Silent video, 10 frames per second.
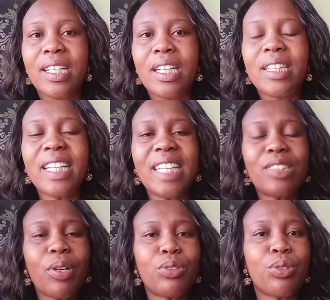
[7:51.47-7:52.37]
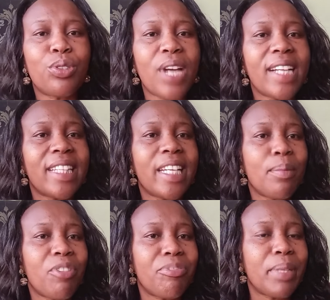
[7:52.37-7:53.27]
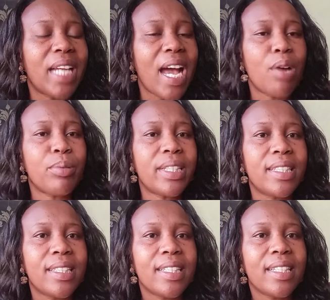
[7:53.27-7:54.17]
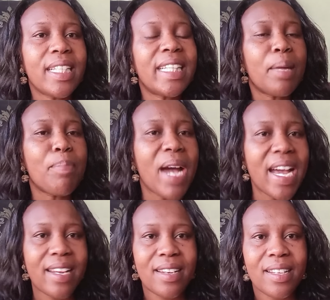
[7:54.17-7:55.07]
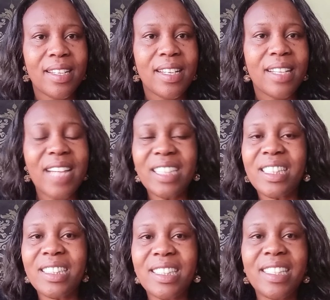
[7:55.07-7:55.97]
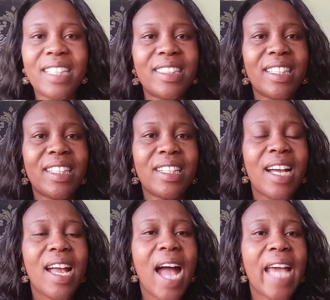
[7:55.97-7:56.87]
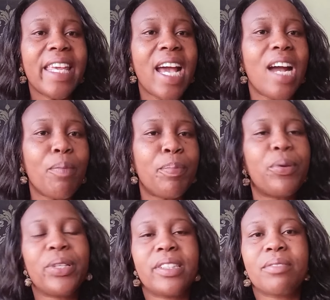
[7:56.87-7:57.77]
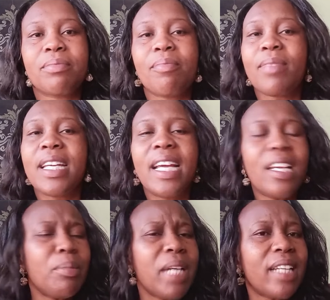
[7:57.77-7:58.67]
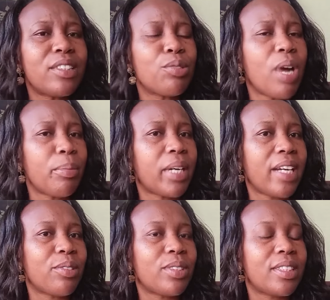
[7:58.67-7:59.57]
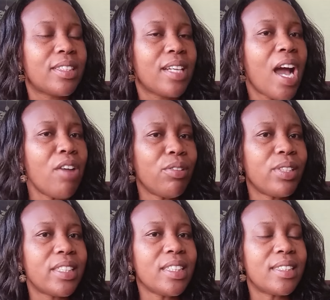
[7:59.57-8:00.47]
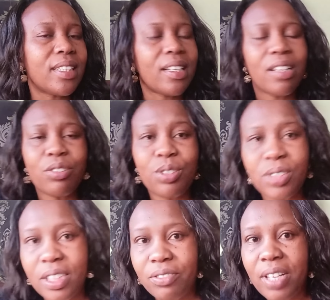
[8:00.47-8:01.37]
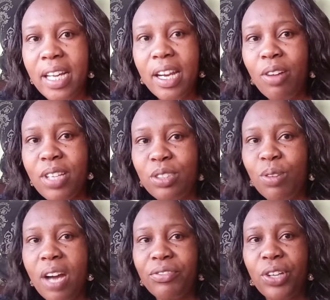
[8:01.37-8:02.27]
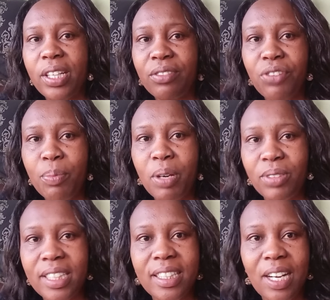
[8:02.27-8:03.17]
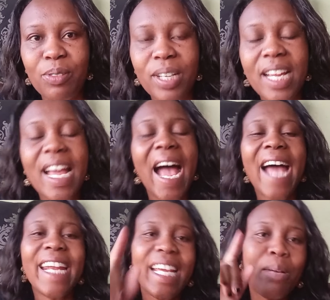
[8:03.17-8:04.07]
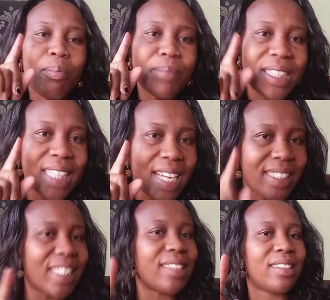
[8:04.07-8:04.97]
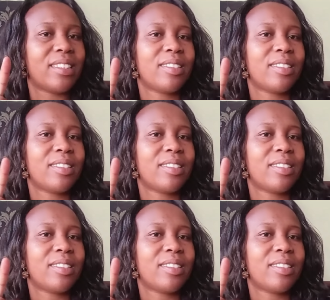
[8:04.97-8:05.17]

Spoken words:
They just want to drag the name of Minhawi in the mud that she's dating a young boy. Let me ask you, Carrot, how old is Claude Joseph? Now that you have your informer on the ground, and I am certain,